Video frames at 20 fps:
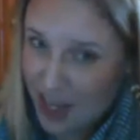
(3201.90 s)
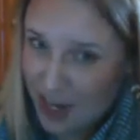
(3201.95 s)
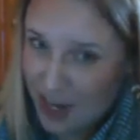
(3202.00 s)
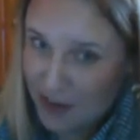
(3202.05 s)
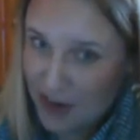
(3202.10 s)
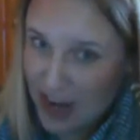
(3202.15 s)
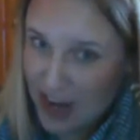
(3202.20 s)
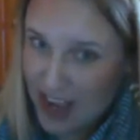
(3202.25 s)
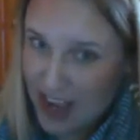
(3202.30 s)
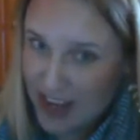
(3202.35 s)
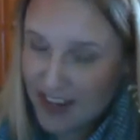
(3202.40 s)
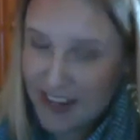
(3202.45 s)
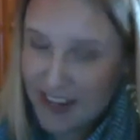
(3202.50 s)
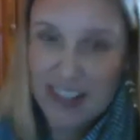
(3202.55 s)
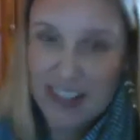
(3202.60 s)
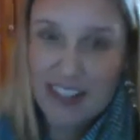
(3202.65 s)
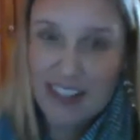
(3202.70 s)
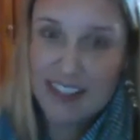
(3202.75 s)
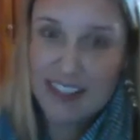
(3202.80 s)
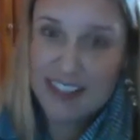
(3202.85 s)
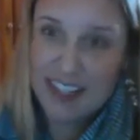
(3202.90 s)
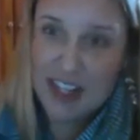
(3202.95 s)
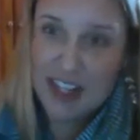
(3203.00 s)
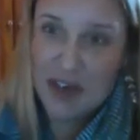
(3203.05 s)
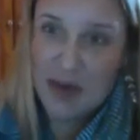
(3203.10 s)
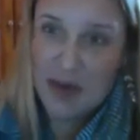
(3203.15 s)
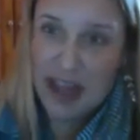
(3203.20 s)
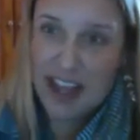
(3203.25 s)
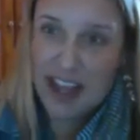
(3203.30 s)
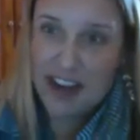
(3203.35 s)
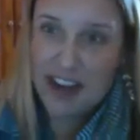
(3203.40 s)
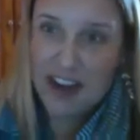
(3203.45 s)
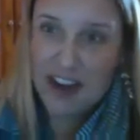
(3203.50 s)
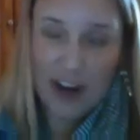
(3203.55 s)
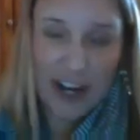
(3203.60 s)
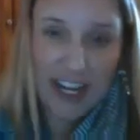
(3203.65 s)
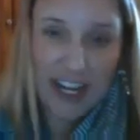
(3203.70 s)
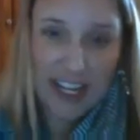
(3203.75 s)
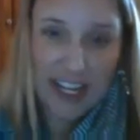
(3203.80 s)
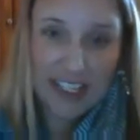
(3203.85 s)
Conrad.
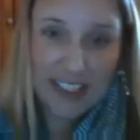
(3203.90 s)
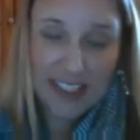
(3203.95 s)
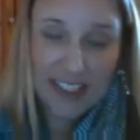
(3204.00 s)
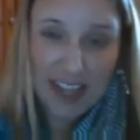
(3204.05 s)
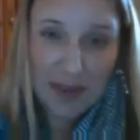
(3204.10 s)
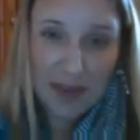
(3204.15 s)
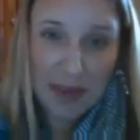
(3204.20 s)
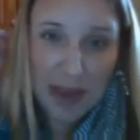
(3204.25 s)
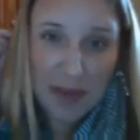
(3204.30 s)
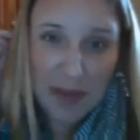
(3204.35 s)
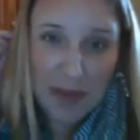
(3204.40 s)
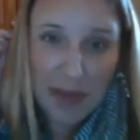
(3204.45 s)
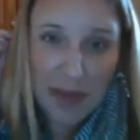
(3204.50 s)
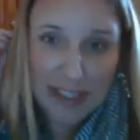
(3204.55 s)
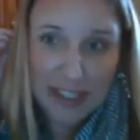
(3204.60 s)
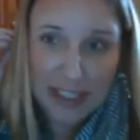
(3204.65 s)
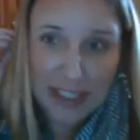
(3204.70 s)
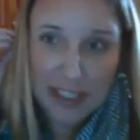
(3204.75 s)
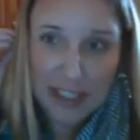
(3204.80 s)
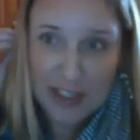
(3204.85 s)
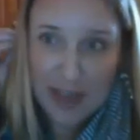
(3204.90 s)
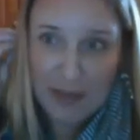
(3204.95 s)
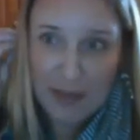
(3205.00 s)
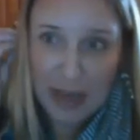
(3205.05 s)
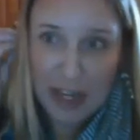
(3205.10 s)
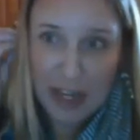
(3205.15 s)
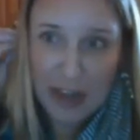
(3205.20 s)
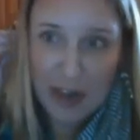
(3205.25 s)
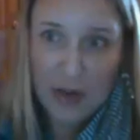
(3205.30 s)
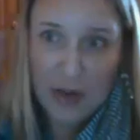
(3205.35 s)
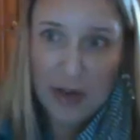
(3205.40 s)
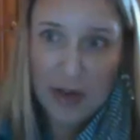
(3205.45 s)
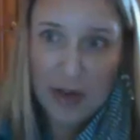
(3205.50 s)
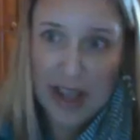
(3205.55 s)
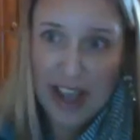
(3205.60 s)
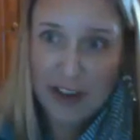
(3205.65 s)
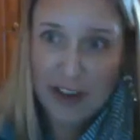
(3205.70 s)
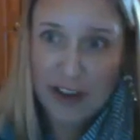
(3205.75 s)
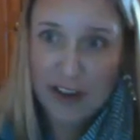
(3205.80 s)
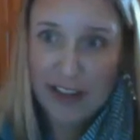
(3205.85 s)
Send me a message. Let me know
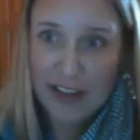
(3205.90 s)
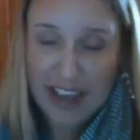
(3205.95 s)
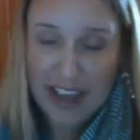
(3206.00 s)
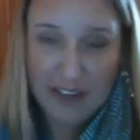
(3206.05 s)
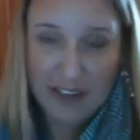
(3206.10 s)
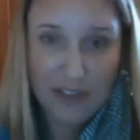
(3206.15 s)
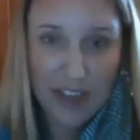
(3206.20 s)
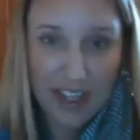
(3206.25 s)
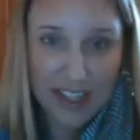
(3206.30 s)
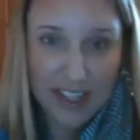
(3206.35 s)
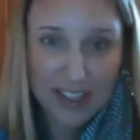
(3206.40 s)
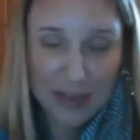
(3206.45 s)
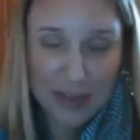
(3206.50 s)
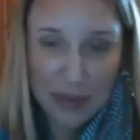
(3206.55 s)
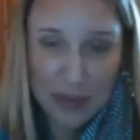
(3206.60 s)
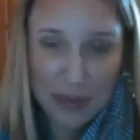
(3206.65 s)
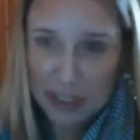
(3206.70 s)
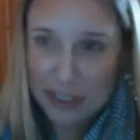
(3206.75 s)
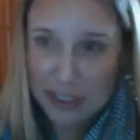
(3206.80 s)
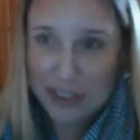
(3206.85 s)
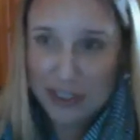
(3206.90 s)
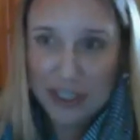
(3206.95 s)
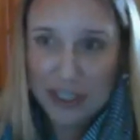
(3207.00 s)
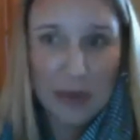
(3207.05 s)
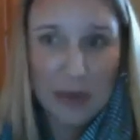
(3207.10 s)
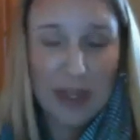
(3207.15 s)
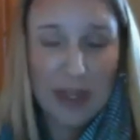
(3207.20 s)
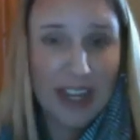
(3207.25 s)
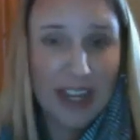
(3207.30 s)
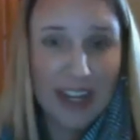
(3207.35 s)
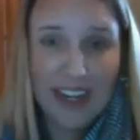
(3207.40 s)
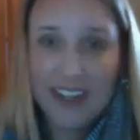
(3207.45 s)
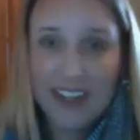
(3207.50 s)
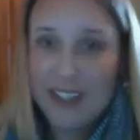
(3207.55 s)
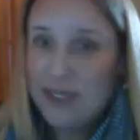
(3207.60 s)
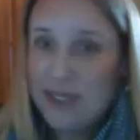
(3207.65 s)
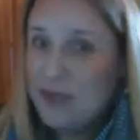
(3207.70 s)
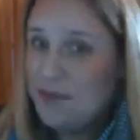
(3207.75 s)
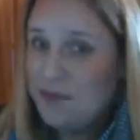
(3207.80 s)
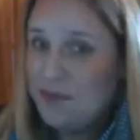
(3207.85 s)
how your life is, what you're doing.
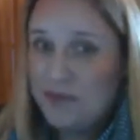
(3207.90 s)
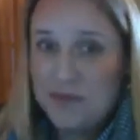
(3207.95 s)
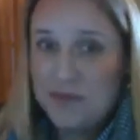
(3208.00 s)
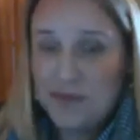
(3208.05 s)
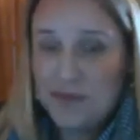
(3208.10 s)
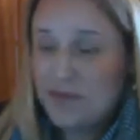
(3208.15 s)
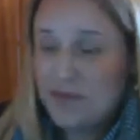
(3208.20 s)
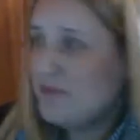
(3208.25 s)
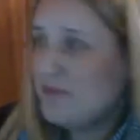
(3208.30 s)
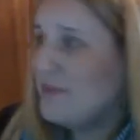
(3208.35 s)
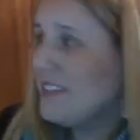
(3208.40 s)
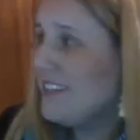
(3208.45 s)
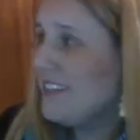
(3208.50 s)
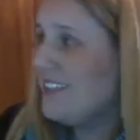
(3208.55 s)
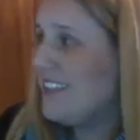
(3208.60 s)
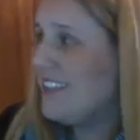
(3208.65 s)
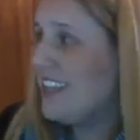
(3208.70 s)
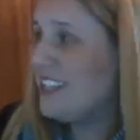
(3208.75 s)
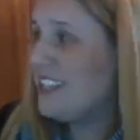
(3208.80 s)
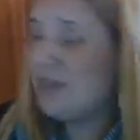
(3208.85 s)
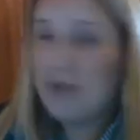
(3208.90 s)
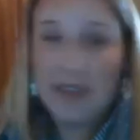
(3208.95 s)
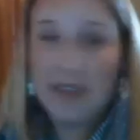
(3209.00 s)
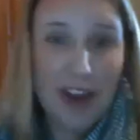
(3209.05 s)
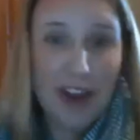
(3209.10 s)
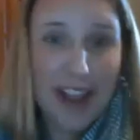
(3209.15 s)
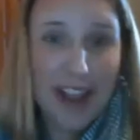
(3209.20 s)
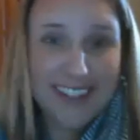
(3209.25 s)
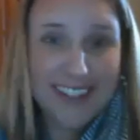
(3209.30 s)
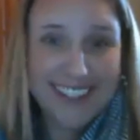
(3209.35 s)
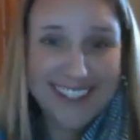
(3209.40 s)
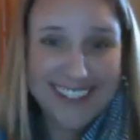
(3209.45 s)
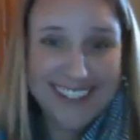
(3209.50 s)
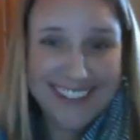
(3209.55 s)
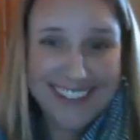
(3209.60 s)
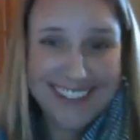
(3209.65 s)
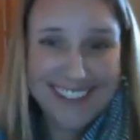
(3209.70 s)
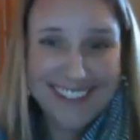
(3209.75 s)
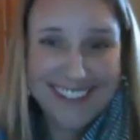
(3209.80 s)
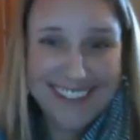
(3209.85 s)
Let's be friends.
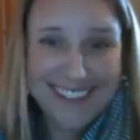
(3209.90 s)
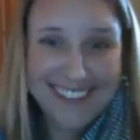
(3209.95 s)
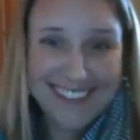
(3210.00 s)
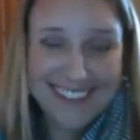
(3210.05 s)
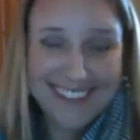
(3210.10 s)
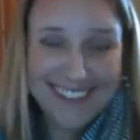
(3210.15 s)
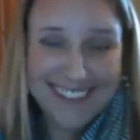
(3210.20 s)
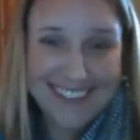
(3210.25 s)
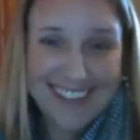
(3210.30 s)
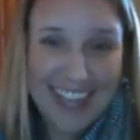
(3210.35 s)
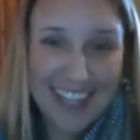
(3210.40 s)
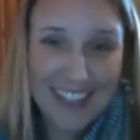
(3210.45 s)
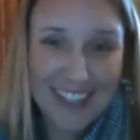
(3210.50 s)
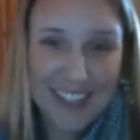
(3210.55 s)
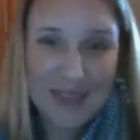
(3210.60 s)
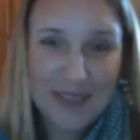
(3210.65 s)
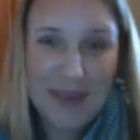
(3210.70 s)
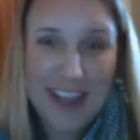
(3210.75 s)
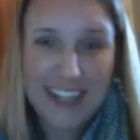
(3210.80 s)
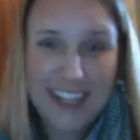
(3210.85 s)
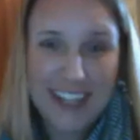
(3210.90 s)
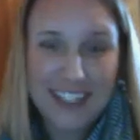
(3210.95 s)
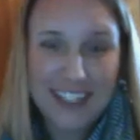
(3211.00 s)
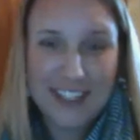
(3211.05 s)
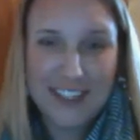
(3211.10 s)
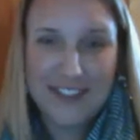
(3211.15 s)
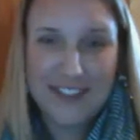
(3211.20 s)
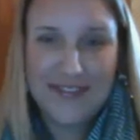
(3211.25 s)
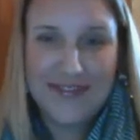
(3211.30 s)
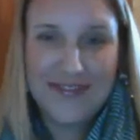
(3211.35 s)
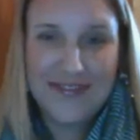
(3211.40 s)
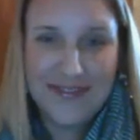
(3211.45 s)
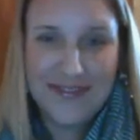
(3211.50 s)
Thanks so much.